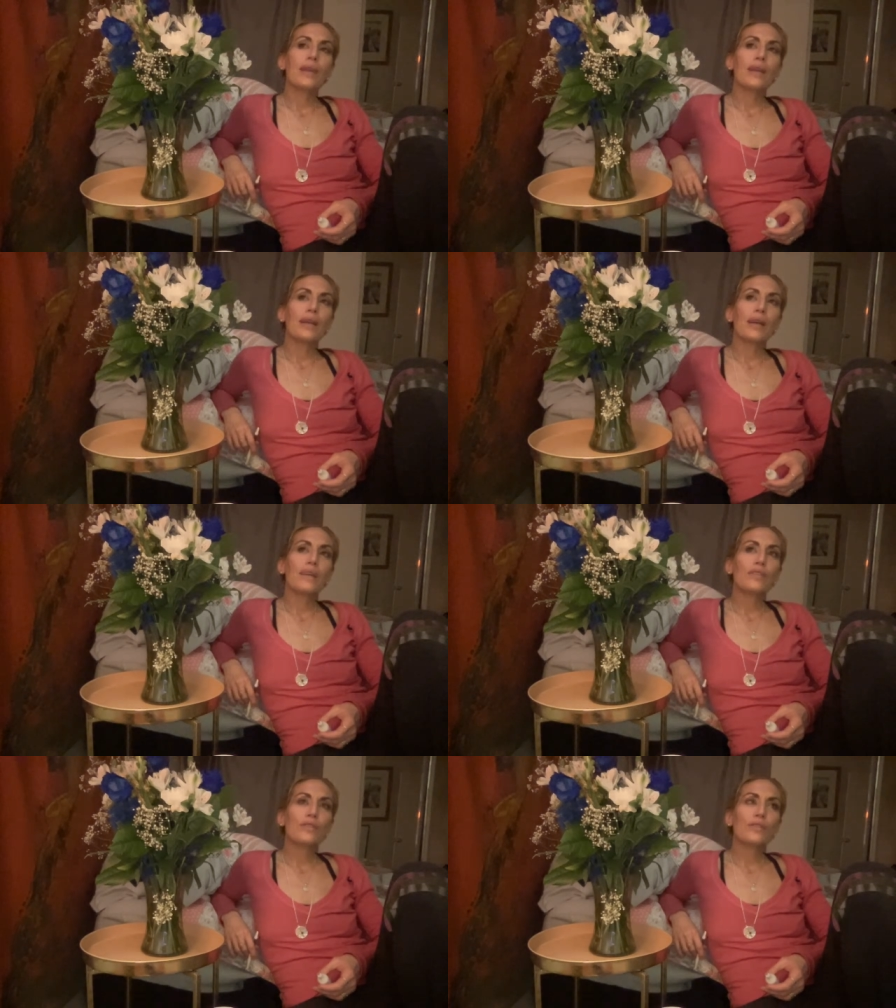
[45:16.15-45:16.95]
And he
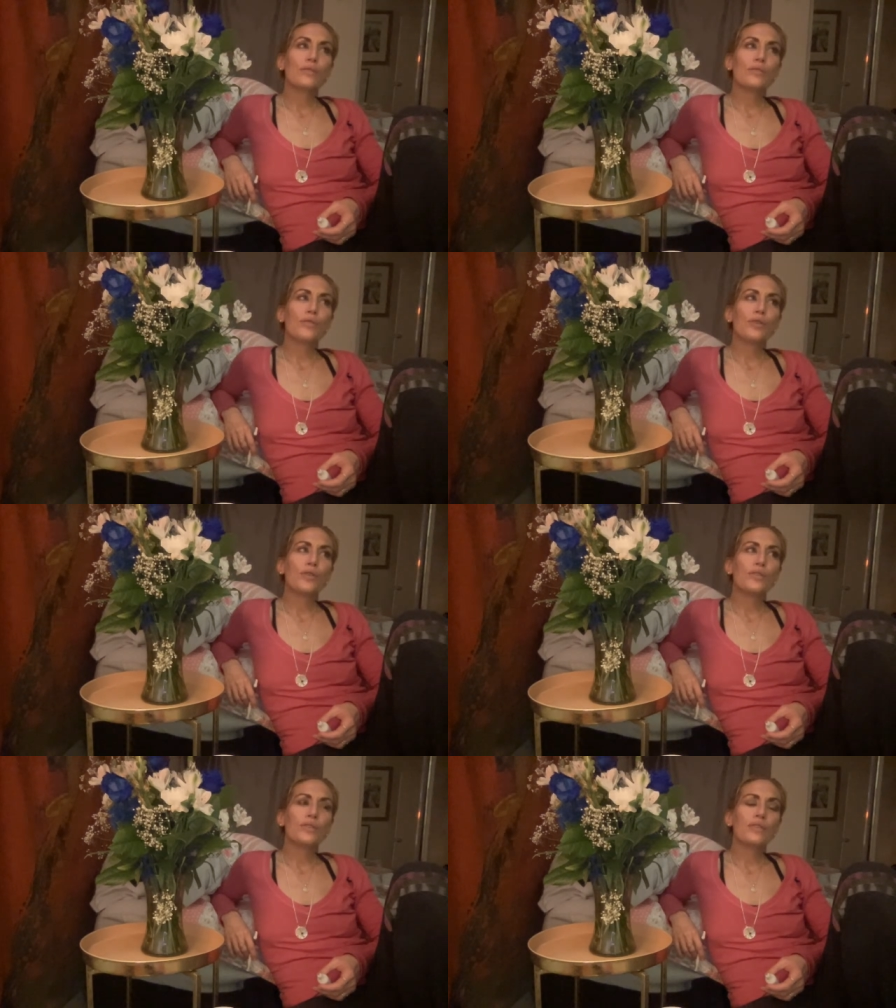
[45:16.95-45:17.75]
answered the
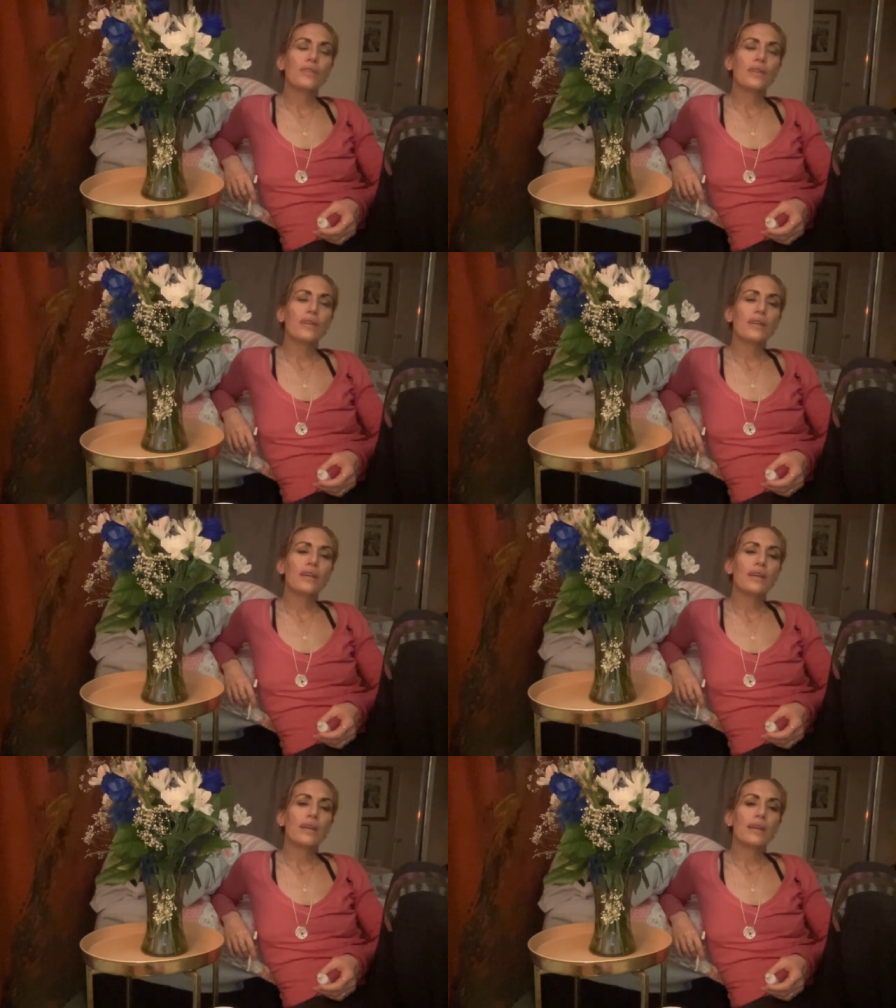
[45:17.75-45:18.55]
phone
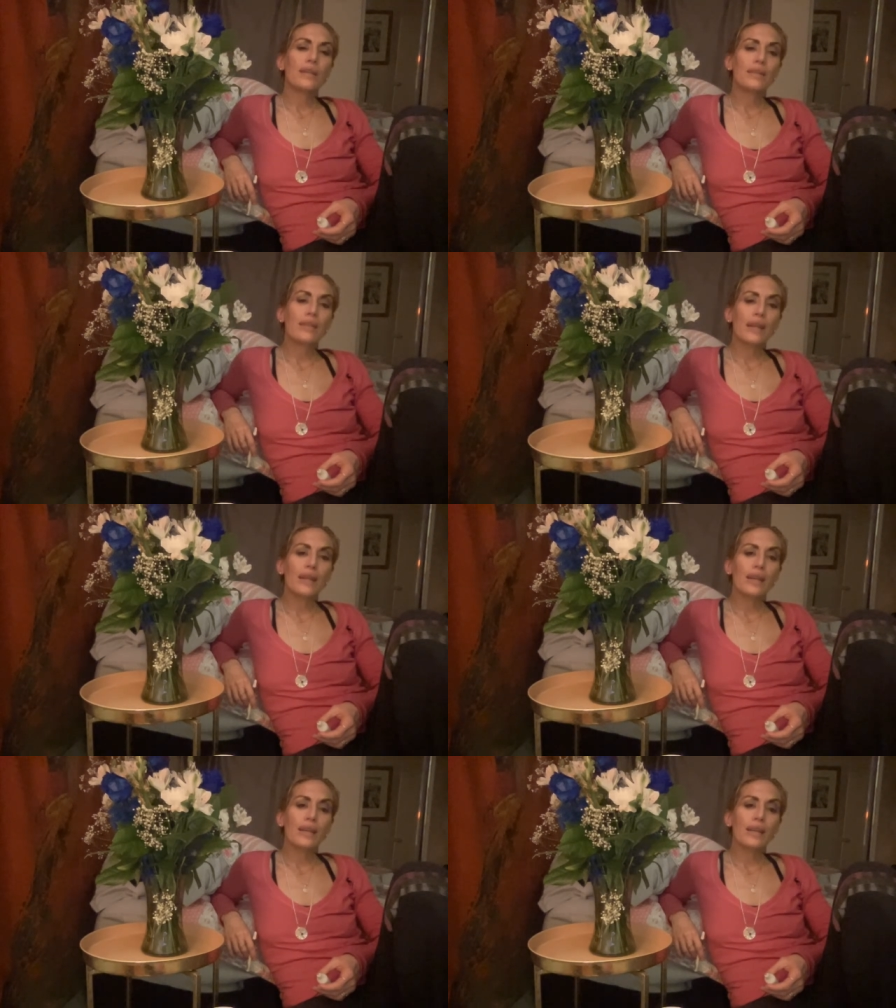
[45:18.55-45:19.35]
and he's
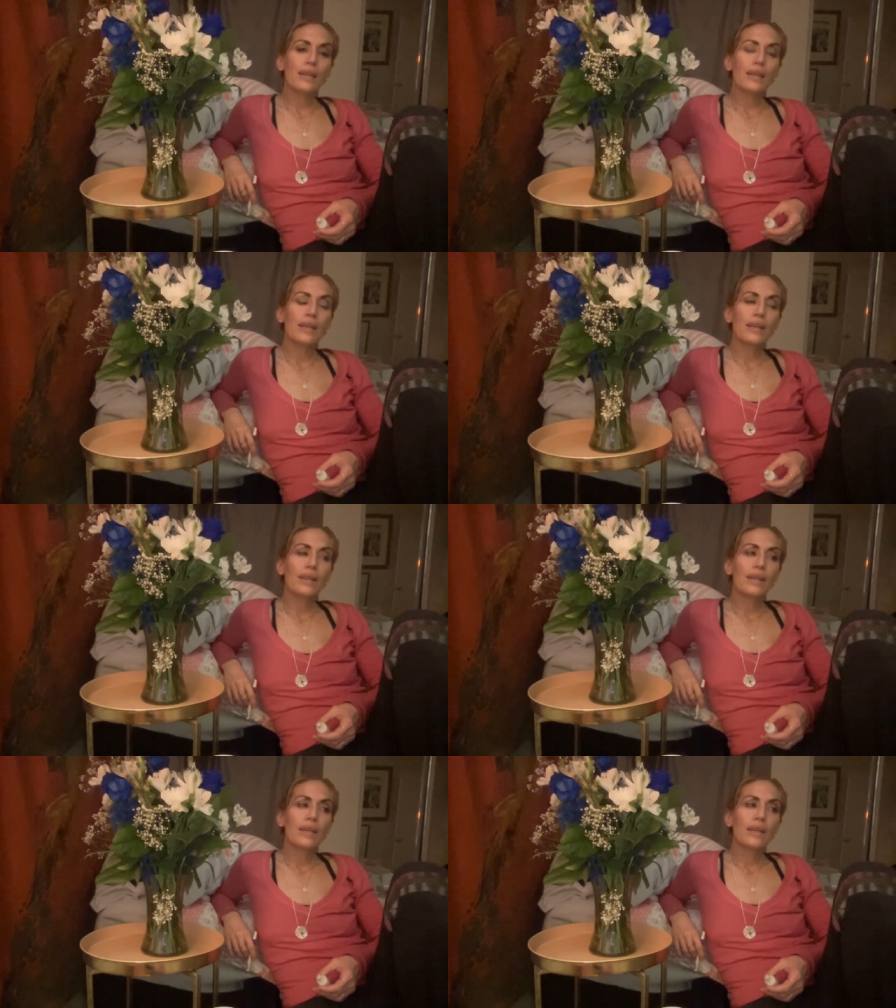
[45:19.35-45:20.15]
like,
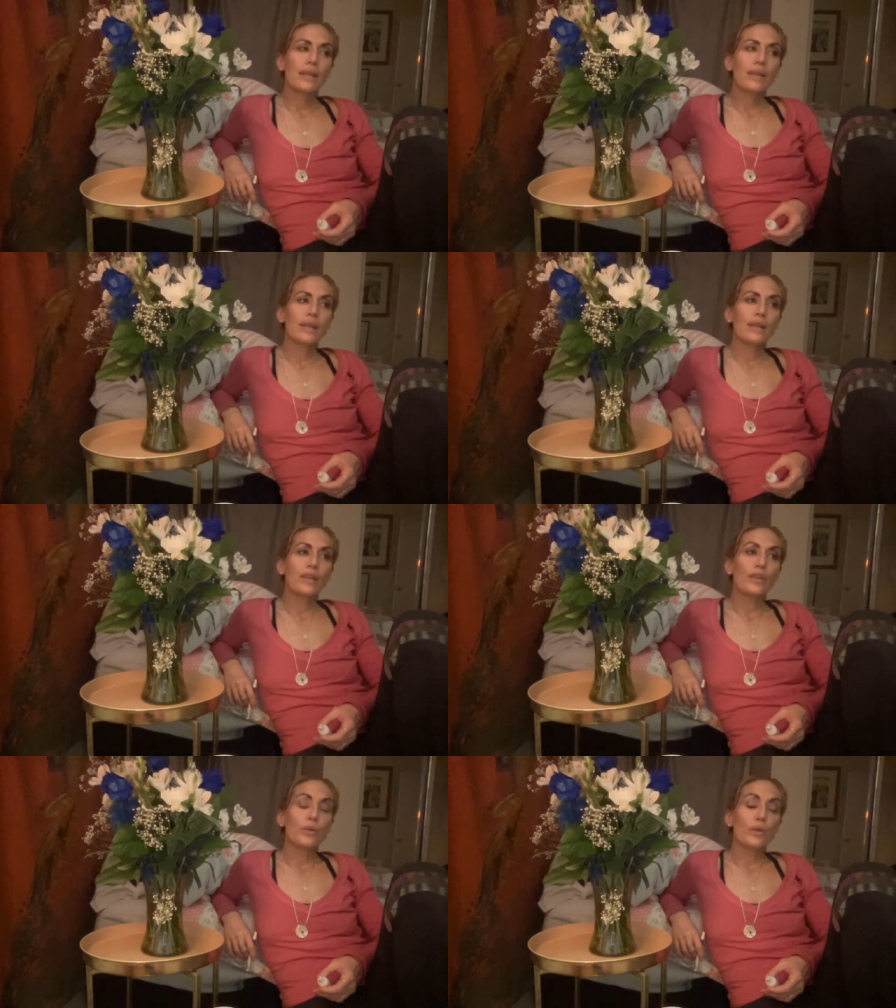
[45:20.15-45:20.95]

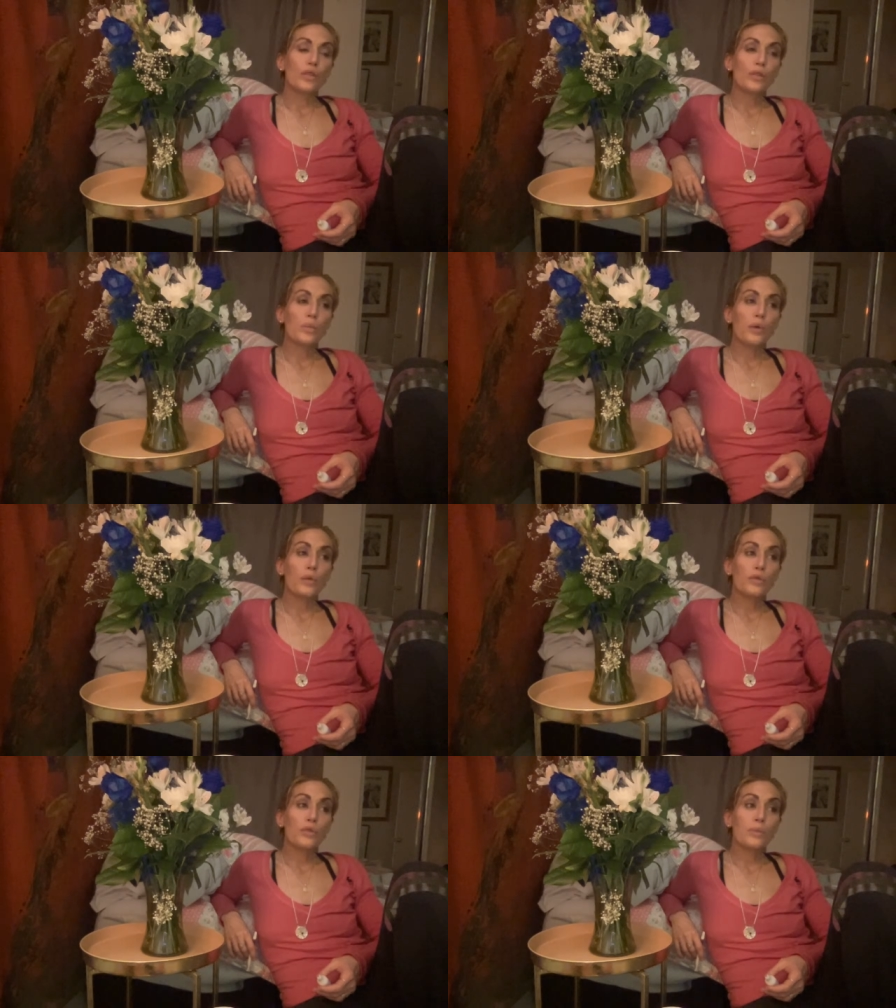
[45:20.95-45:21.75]
"You were
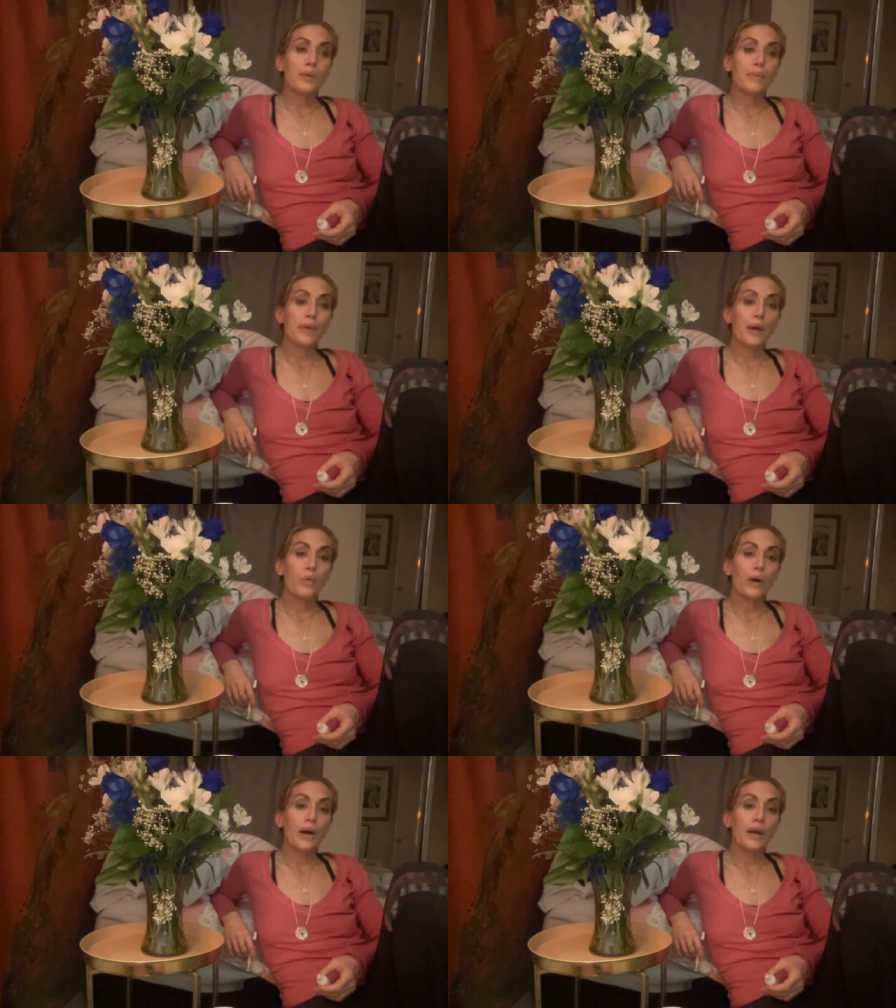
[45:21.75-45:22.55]
supposed to be my
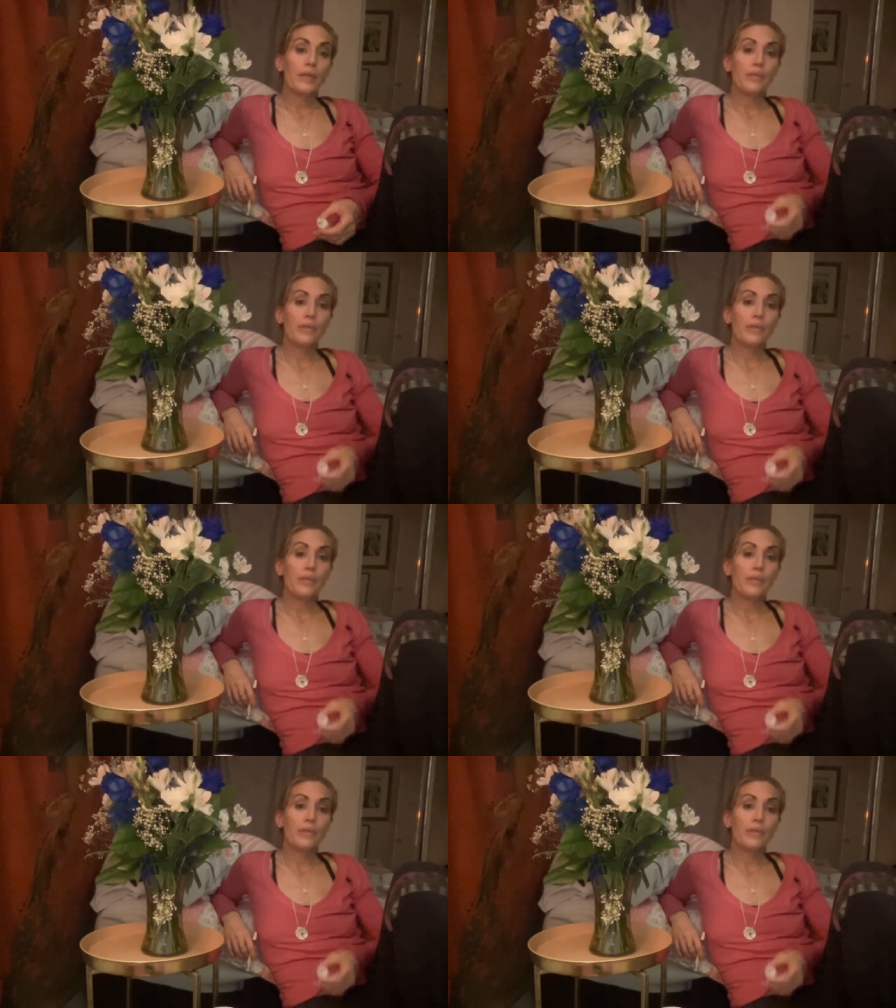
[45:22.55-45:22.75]
wife."